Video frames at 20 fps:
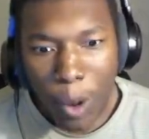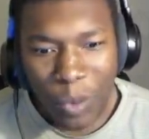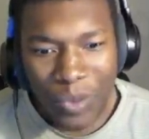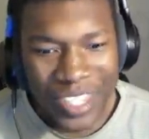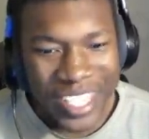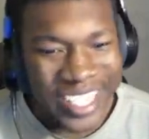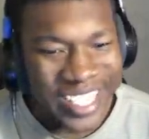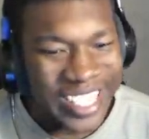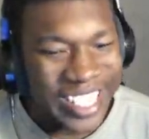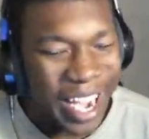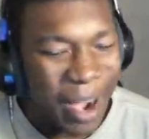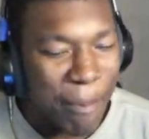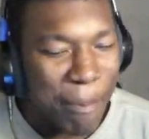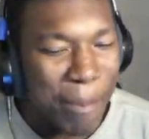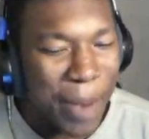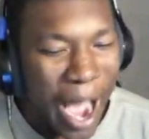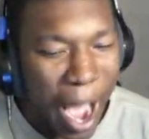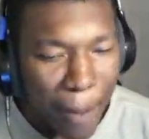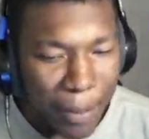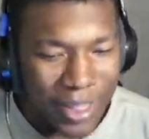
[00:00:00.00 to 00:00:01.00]
Bro, this
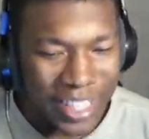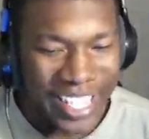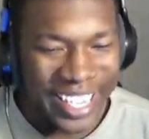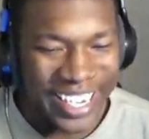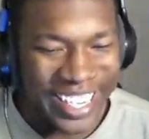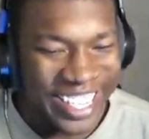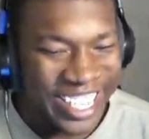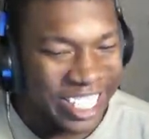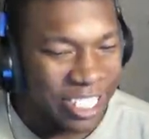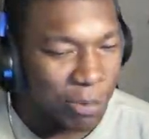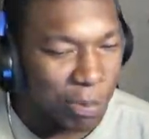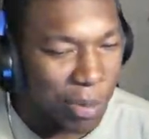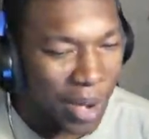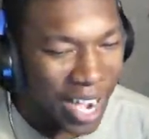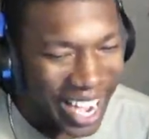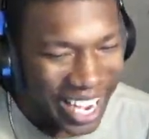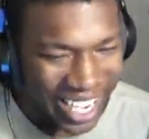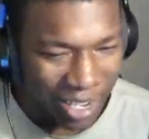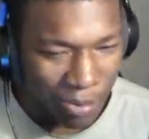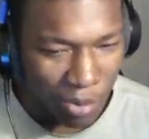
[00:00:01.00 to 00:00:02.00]
combobulated his
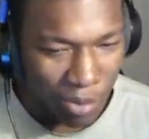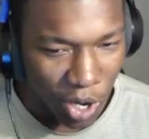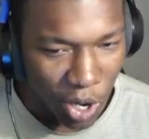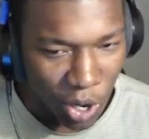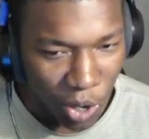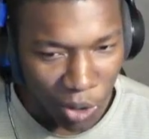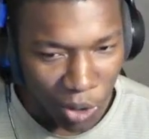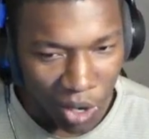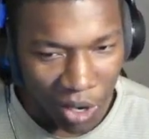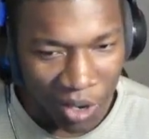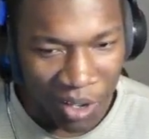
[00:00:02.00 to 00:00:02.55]
body, bro.